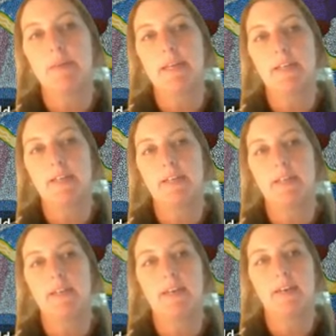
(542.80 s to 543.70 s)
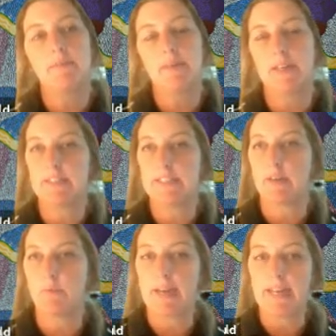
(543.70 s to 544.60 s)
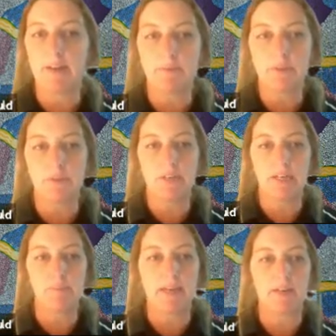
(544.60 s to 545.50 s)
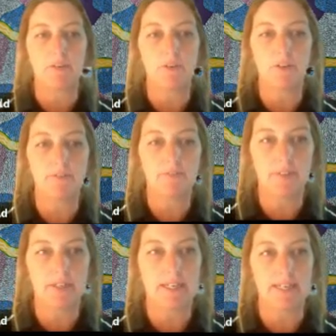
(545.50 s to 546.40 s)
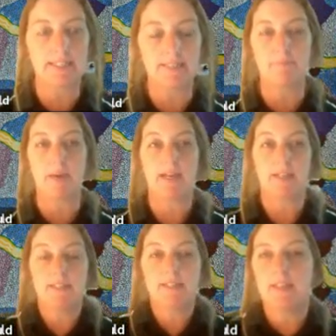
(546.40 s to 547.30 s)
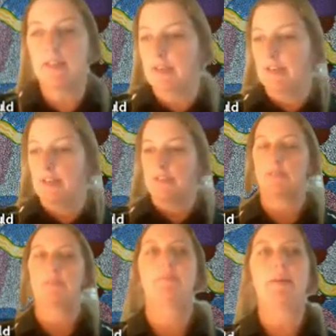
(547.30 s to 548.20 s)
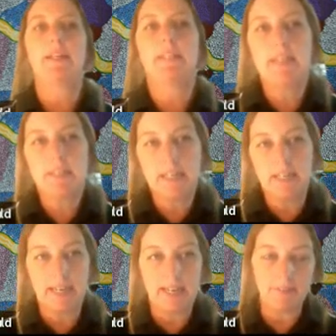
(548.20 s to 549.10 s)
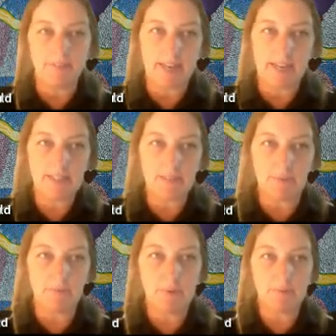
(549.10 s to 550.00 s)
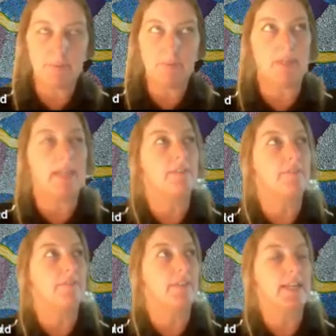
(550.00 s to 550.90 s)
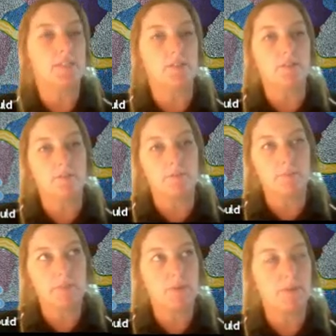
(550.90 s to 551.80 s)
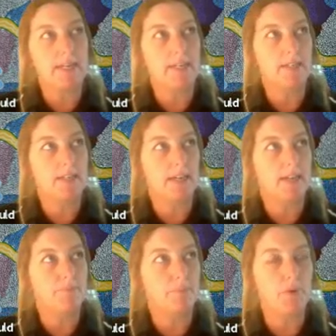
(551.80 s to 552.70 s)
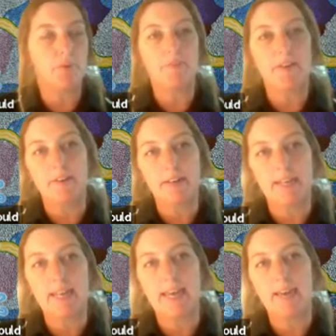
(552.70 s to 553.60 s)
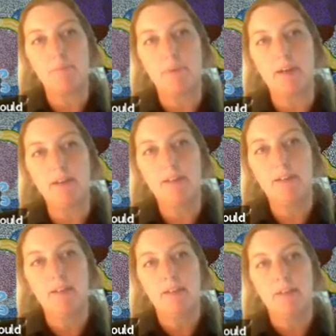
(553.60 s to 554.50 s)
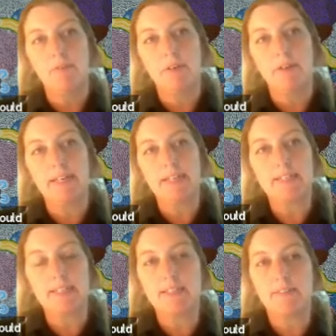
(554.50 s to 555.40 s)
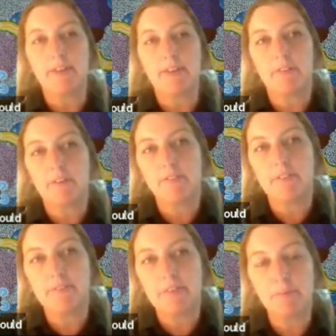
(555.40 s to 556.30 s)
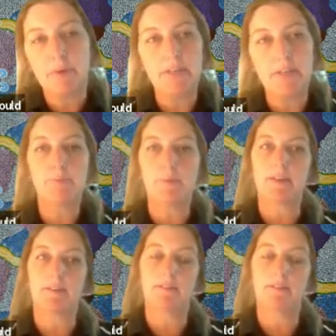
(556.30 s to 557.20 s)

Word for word: been, um, when I say we, I'm talking about all of the collective partners. So we've been attaching leg flags and we've probably put leg flags on between um, Port Fairy and Canberra. We're in excess of 150 birds, but